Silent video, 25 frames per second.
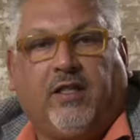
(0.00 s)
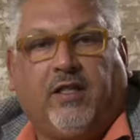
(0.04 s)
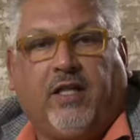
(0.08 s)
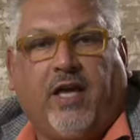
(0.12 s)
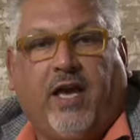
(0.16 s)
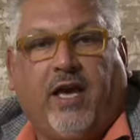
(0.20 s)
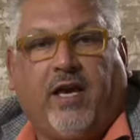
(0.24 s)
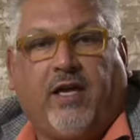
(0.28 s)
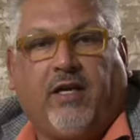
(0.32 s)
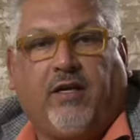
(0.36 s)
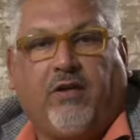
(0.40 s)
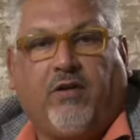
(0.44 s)

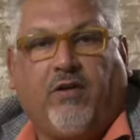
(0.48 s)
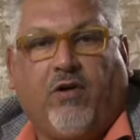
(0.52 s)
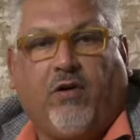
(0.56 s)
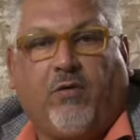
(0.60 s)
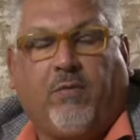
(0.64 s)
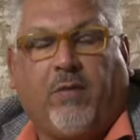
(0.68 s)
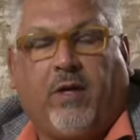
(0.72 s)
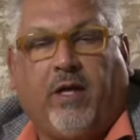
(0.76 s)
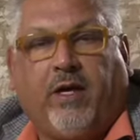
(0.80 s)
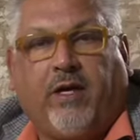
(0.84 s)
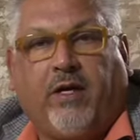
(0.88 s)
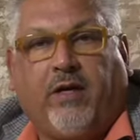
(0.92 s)
thank
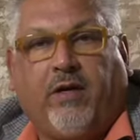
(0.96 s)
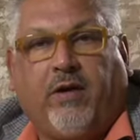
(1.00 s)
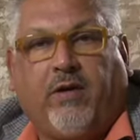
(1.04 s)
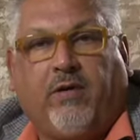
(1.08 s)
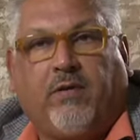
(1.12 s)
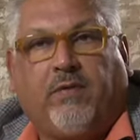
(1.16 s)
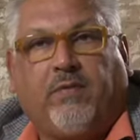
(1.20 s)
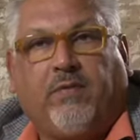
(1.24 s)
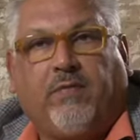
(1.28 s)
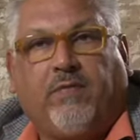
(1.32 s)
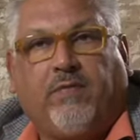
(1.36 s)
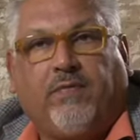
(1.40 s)

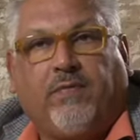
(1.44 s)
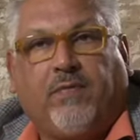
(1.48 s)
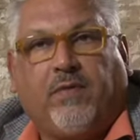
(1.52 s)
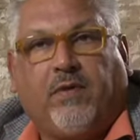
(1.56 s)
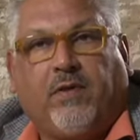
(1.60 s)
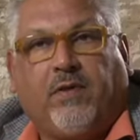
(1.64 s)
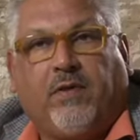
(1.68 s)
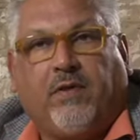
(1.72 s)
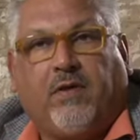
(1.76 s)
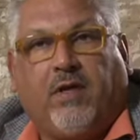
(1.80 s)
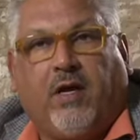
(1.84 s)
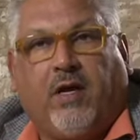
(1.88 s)
Noblego
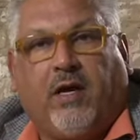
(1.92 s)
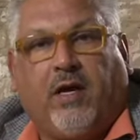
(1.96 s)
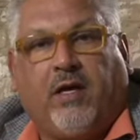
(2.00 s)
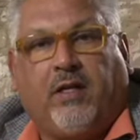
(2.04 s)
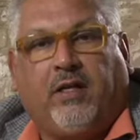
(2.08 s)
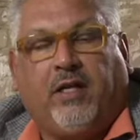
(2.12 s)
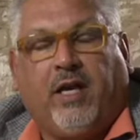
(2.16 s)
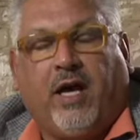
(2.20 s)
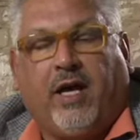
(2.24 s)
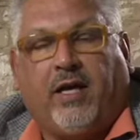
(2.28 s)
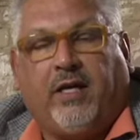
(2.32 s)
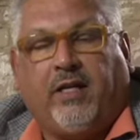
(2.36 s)

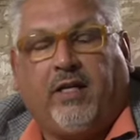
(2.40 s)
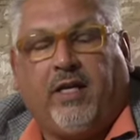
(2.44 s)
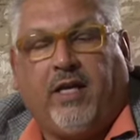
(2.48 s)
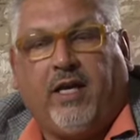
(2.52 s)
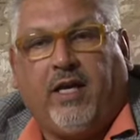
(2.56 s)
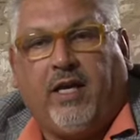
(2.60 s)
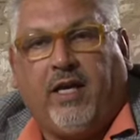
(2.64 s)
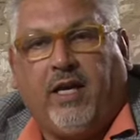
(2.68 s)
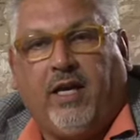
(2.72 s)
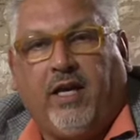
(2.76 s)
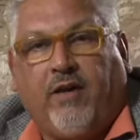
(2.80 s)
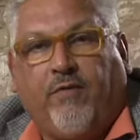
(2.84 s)

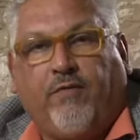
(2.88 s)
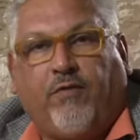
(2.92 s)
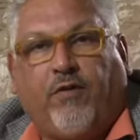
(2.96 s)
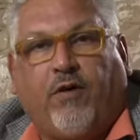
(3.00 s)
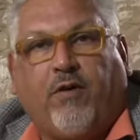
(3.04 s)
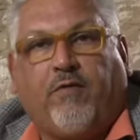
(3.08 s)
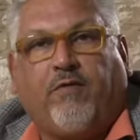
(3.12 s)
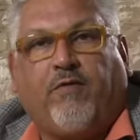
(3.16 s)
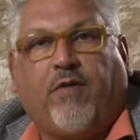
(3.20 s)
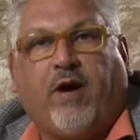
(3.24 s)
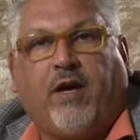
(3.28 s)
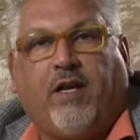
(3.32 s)
.de
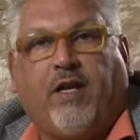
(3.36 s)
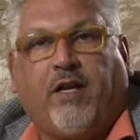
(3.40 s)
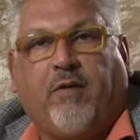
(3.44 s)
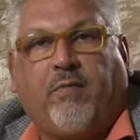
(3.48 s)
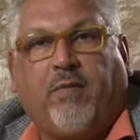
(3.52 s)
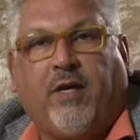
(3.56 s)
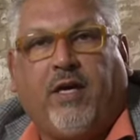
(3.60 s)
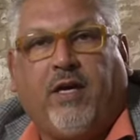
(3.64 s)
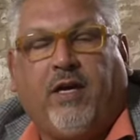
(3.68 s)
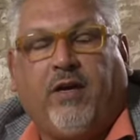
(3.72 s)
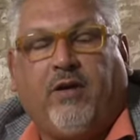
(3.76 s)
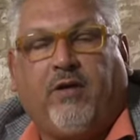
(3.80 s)
for
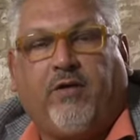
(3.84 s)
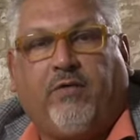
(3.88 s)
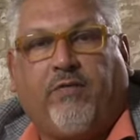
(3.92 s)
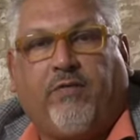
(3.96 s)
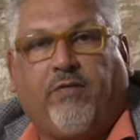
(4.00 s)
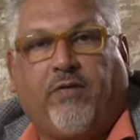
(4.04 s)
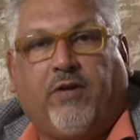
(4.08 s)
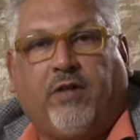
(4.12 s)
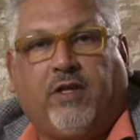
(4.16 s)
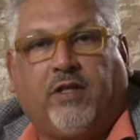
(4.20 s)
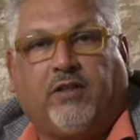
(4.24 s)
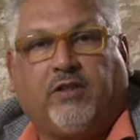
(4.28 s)
inviting me here
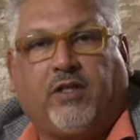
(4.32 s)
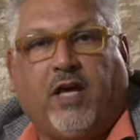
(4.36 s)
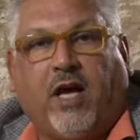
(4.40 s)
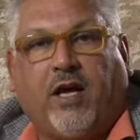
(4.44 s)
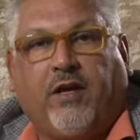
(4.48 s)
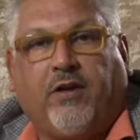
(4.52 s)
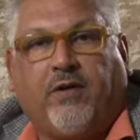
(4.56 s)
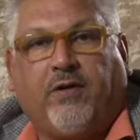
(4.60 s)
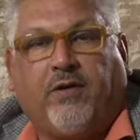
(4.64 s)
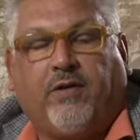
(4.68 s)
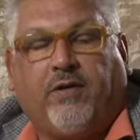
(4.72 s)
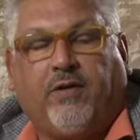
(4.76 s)
for this
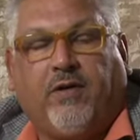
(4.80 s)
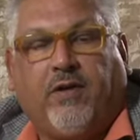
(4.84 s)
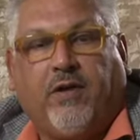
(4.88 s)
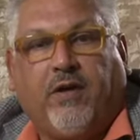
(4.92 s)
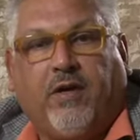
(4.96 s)
honor,